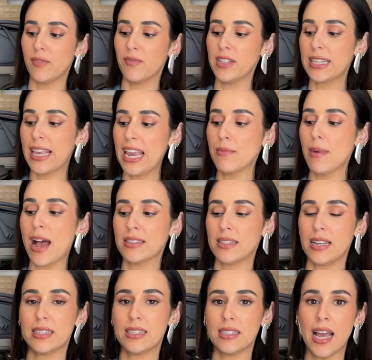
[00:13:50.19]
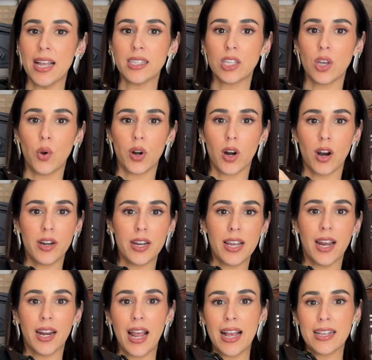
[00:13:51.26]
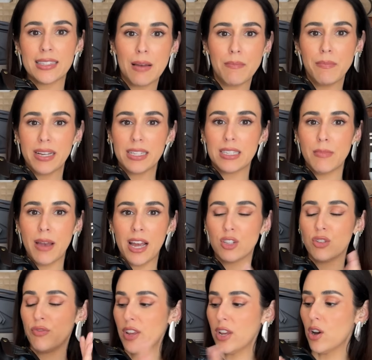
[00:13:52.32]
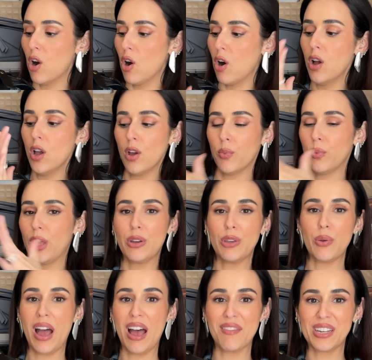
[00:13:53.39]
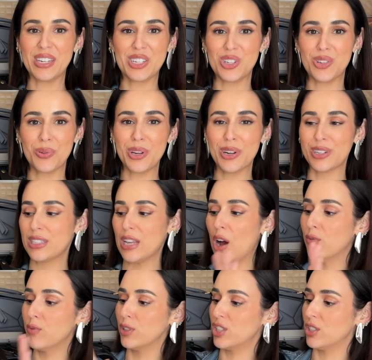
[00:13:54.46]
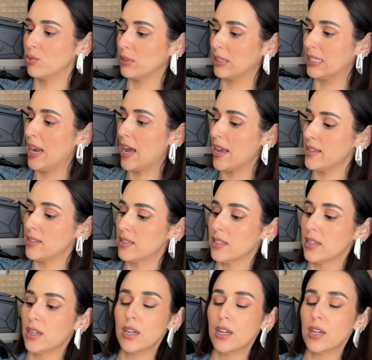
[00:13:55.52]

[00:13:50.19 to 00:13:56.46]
This came as a set, so it already kind of has that mix and match feel without you having to do it yourself, which is really nice.